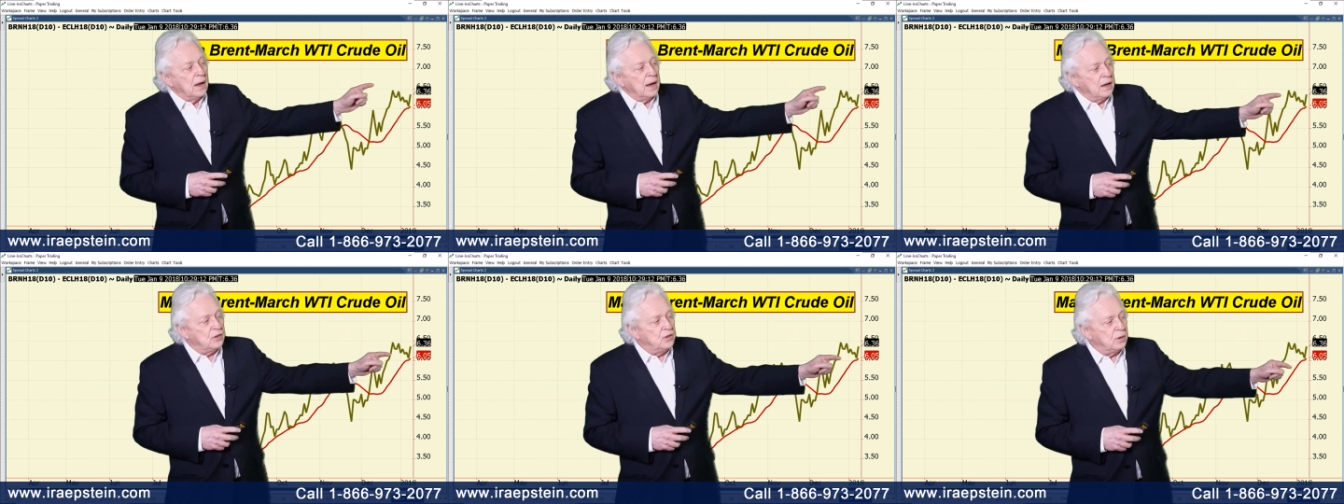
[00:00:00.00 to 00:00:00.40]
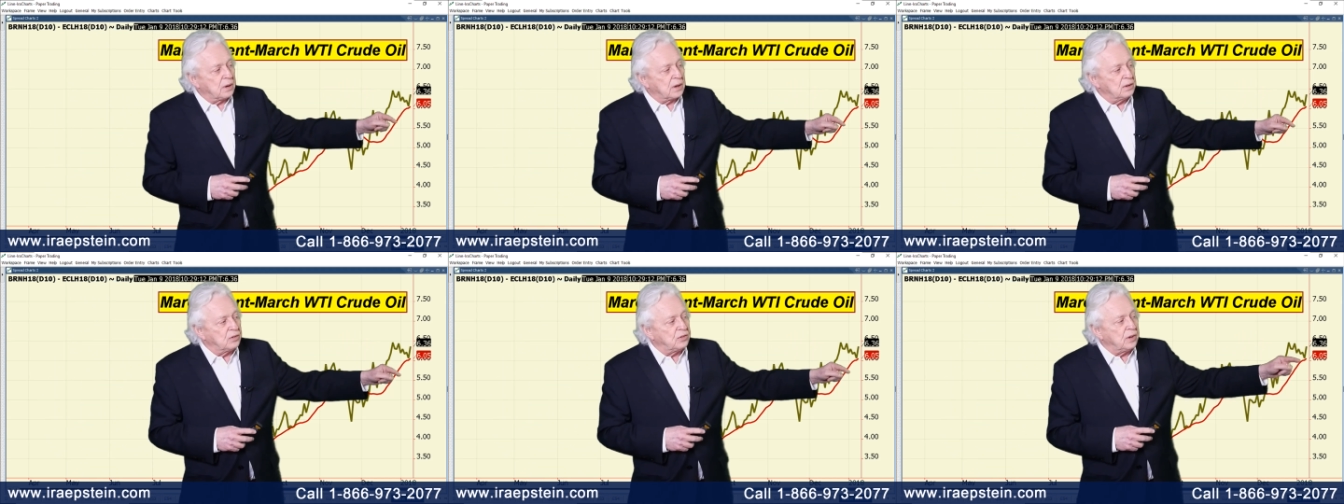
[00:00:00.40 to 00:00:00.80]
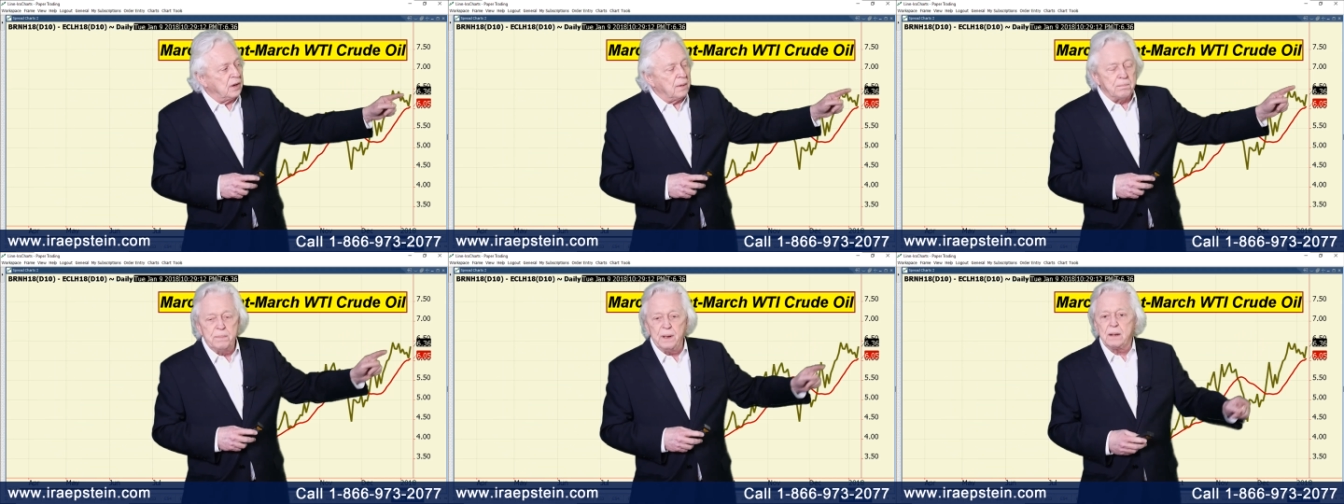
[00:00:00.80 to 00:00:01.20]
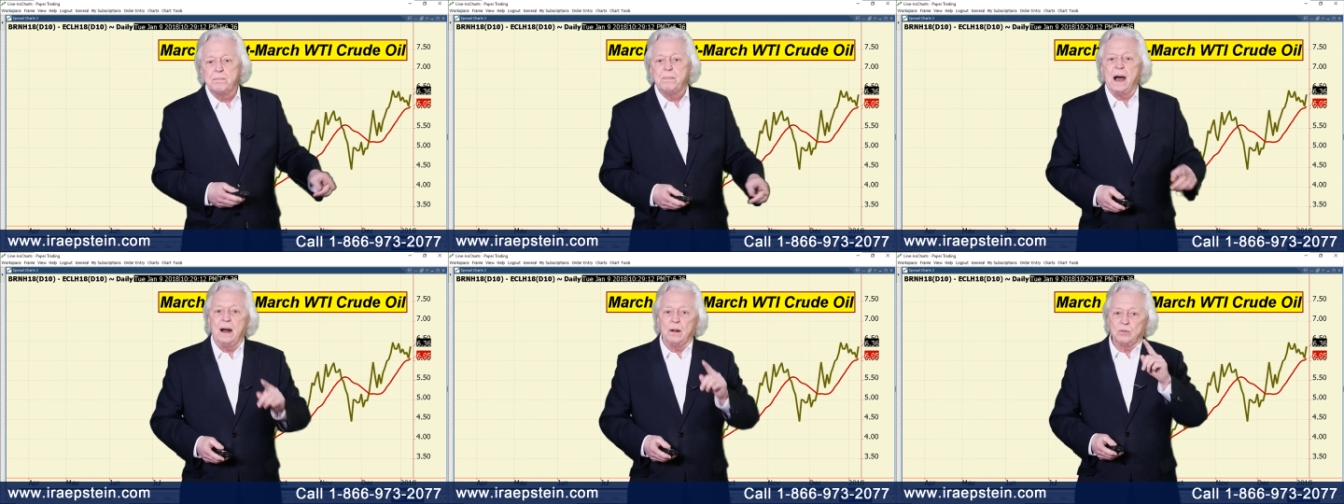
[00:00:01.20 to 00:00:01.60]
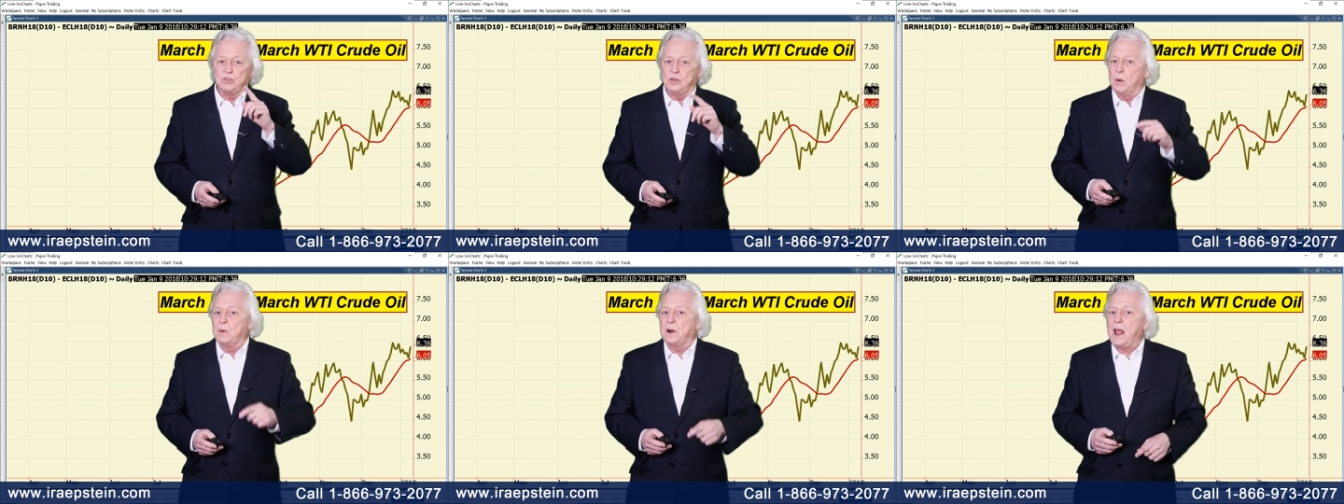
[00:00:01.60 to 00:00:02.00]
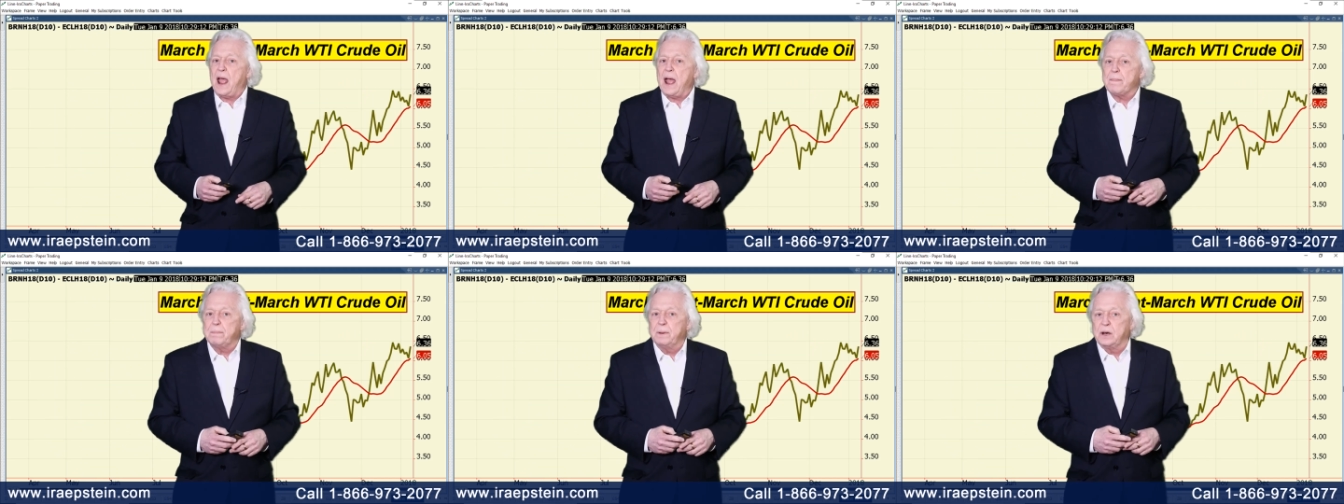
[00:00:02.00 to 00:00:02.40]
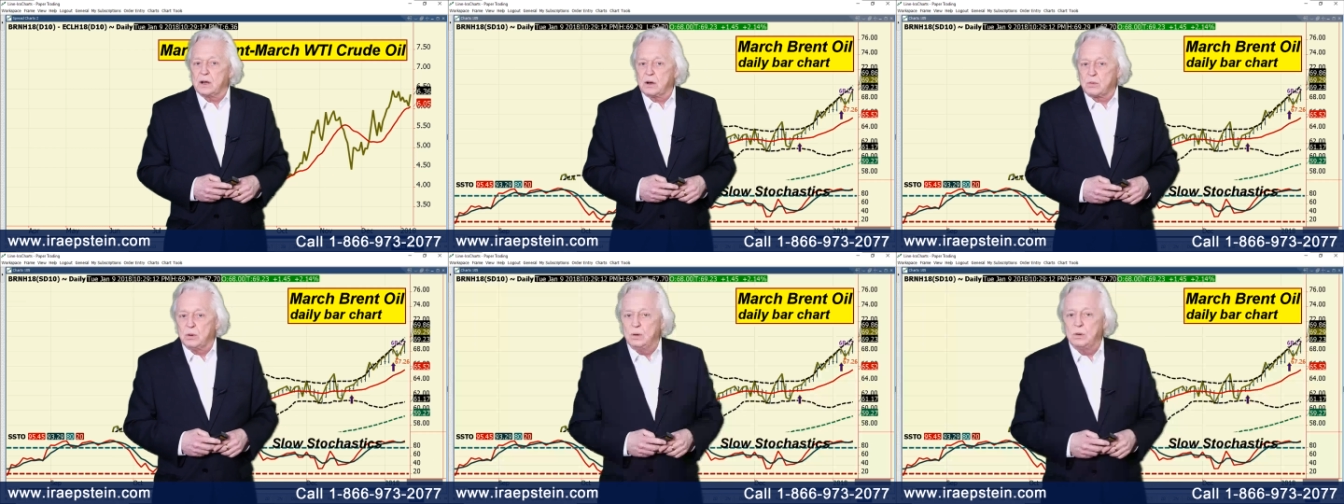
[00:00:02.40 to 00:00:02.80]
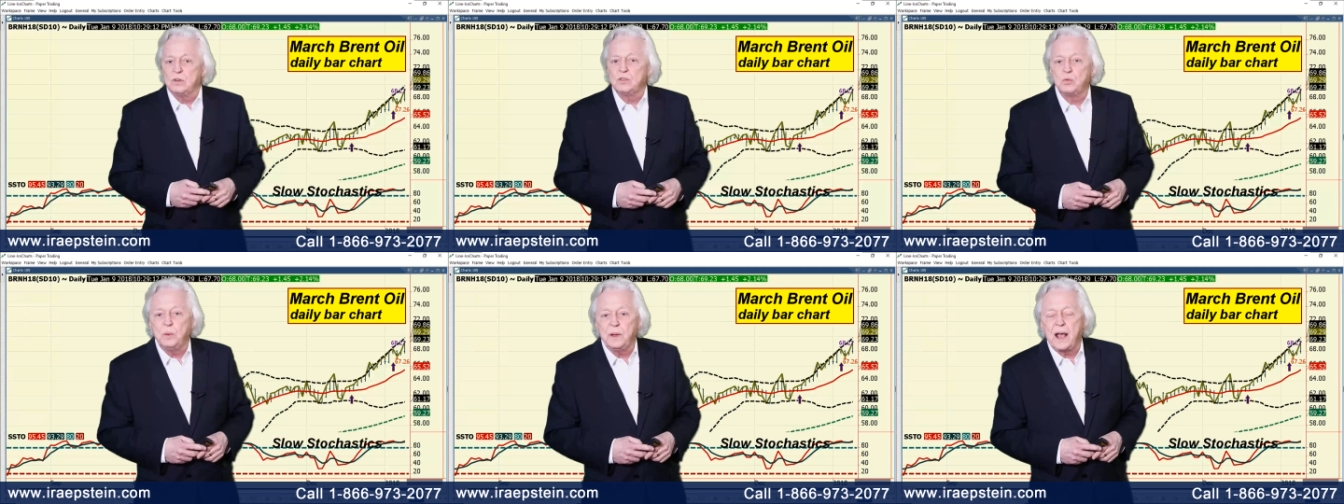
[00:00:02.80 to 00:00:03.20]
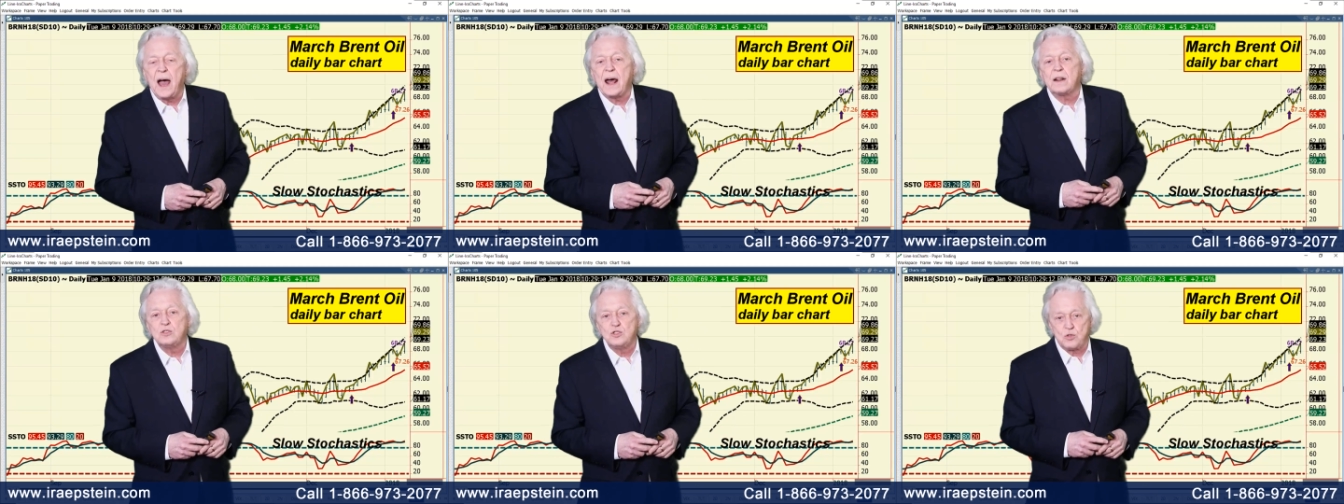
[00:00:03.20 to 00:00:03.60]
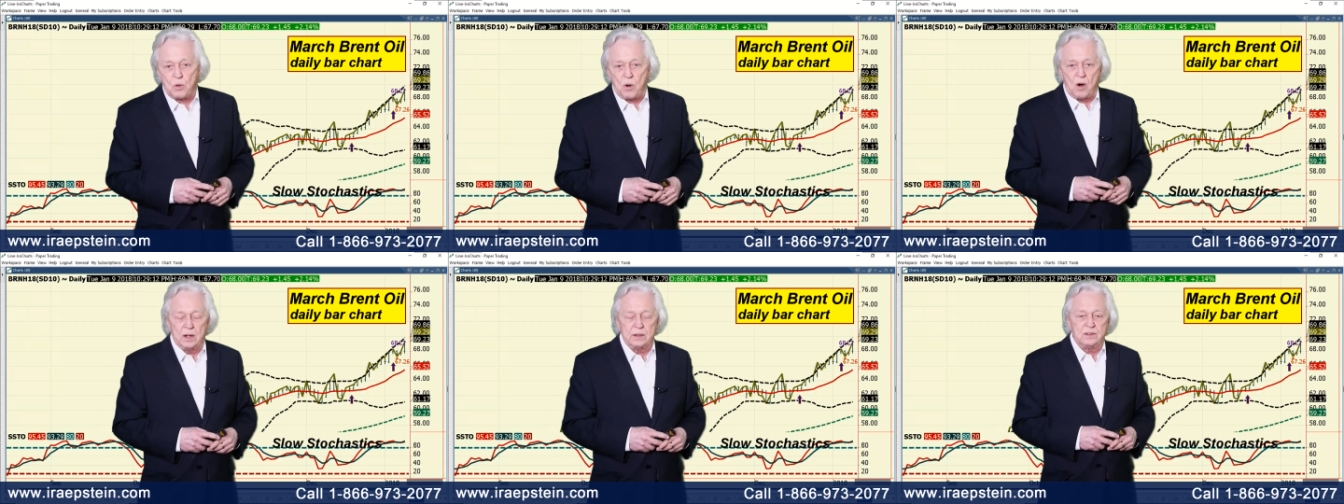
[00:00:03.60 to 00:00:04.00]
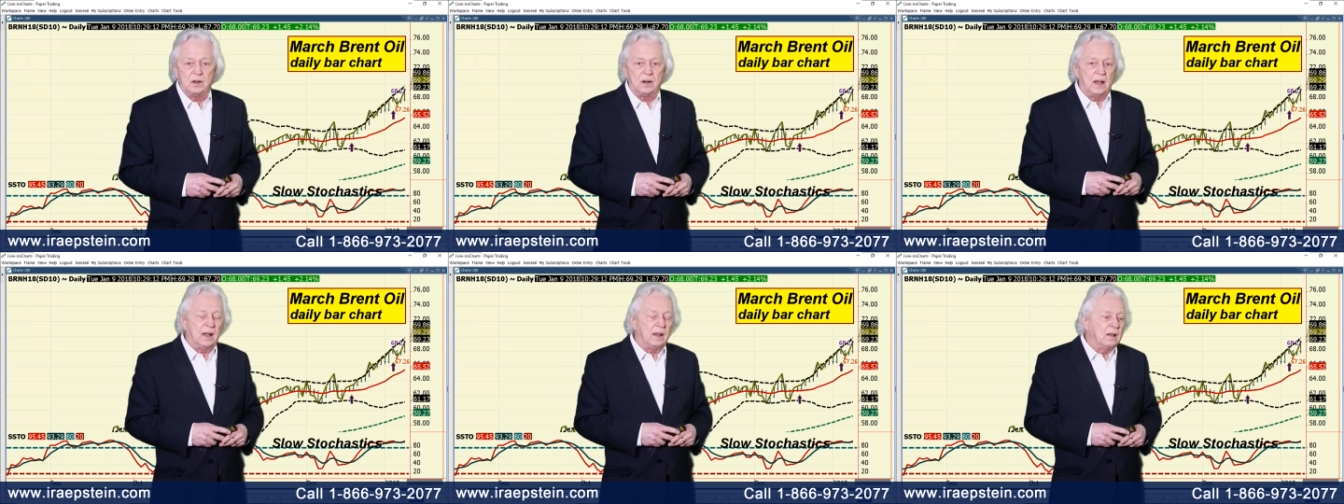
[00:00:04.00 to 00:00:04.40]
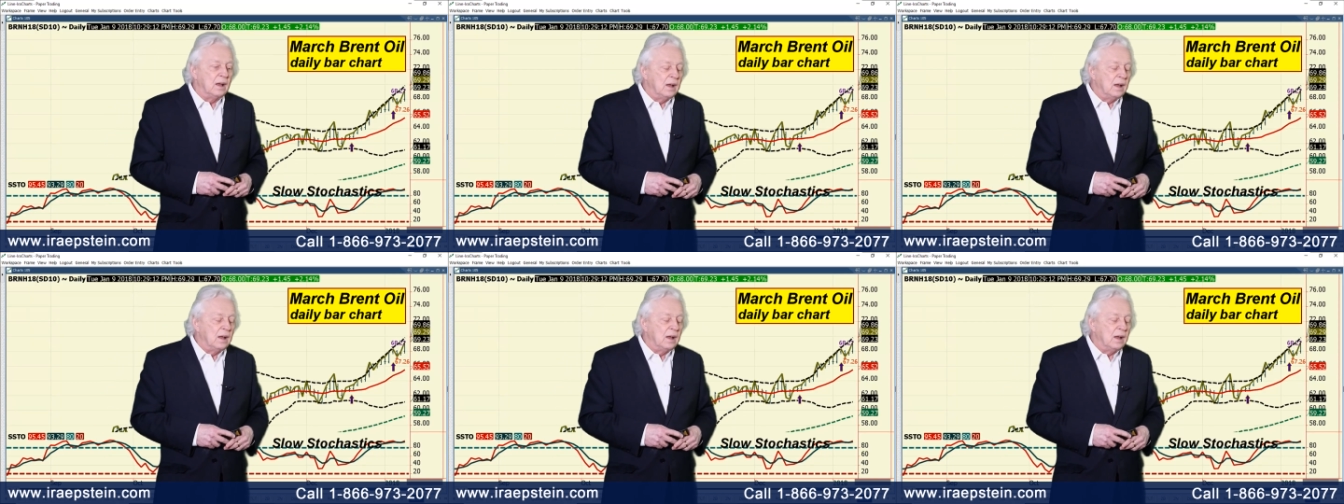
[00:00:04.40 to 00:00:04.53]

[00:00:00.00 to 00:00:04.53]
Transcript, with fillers: As you can see, a big bounce. Now, what happened in crude is we got a draw today.